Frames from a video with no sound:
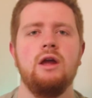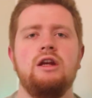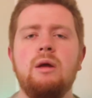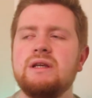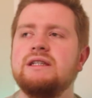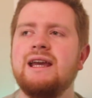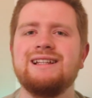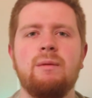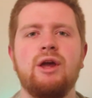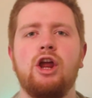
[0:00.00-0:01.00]
Number 6,
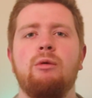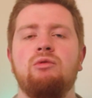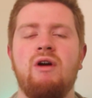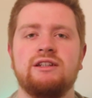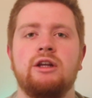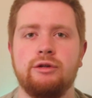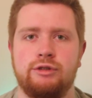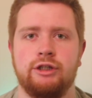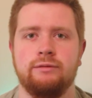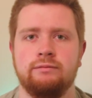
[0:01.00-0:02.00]
I'm going to go with
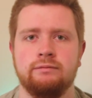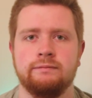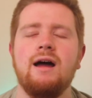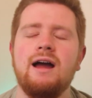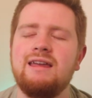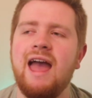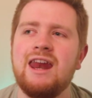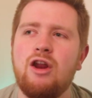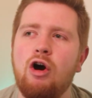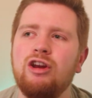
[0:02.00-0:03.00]
Resolution.
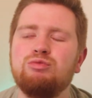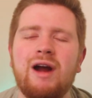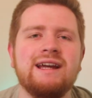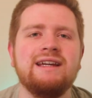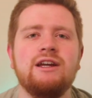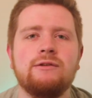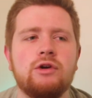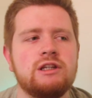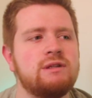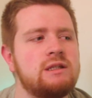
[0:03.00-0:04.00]
Again, on a ranking of
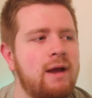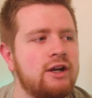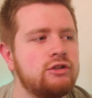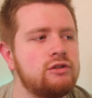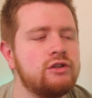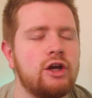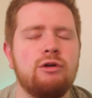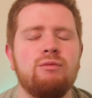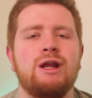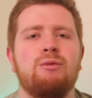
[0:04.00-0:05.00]
Christmas specials, I
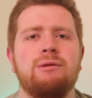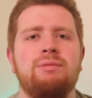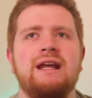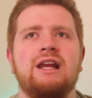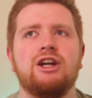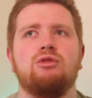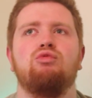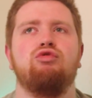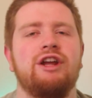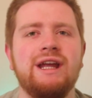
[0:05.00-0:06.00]
don't really want to put it
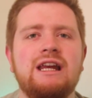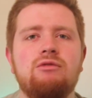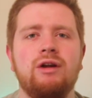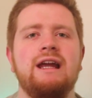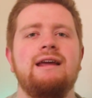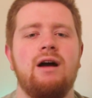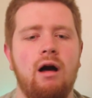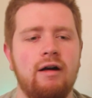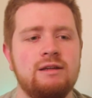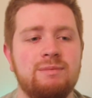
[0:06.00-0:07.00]
really, really
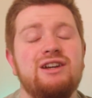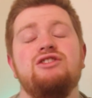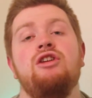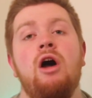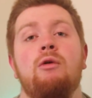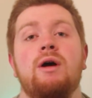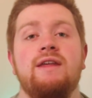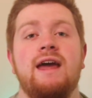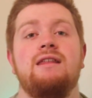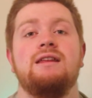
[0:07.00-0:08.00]
high, because no, at the
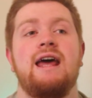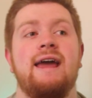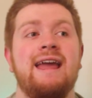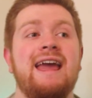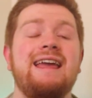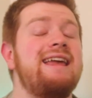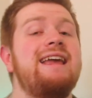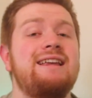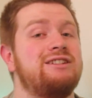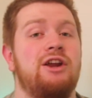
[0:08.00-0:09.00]
end of the day, it
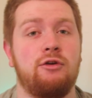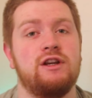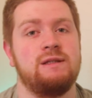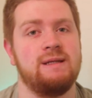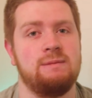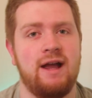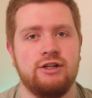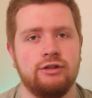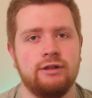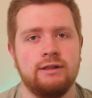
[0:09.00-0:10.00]
isn't a Christmas
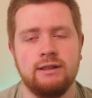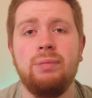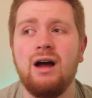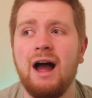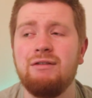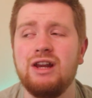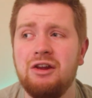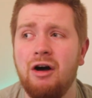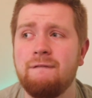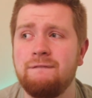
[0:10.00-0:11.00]
special. But I have a
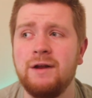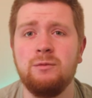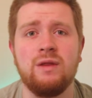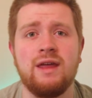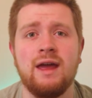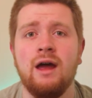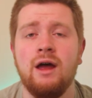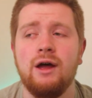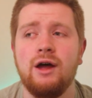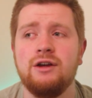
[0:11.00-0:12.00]
lot of fun with it,
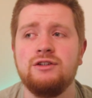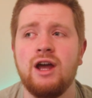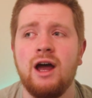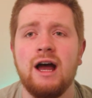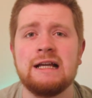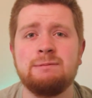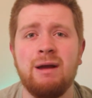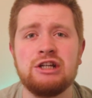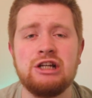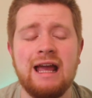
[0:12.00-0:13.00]
and
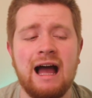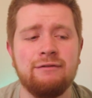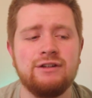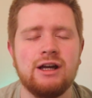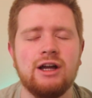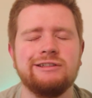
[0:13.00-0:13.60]
especially after